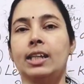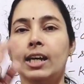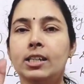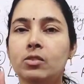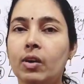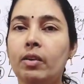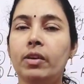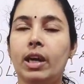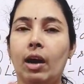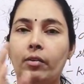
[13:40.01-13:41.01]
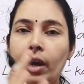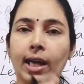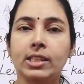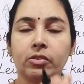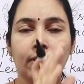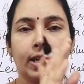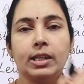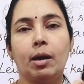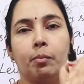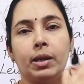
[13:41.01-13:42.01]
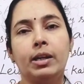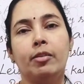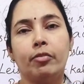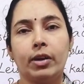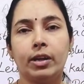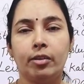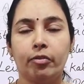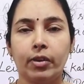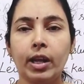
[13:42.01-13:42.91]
That is why we have classified them in different